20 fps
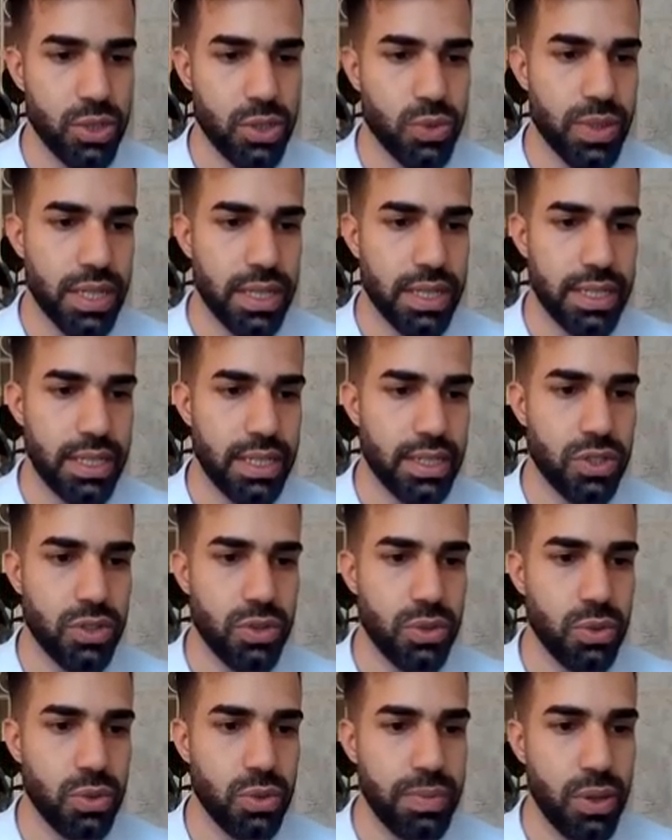Israel
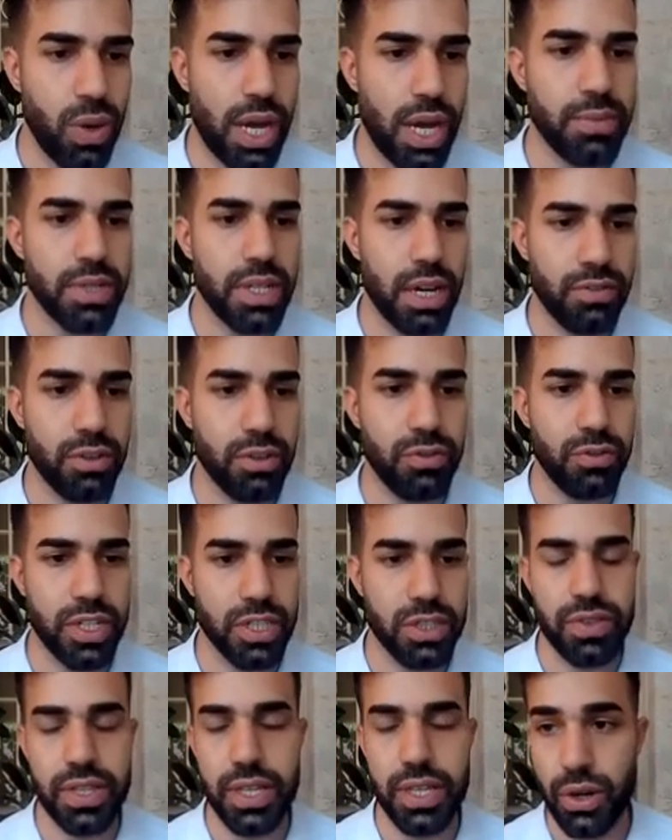needs to be wiped off the
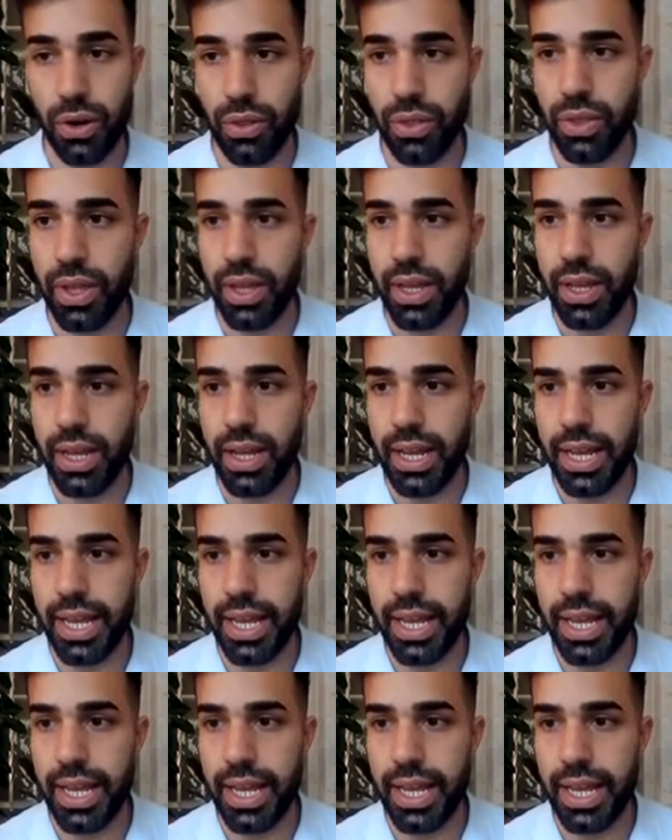face of the earth,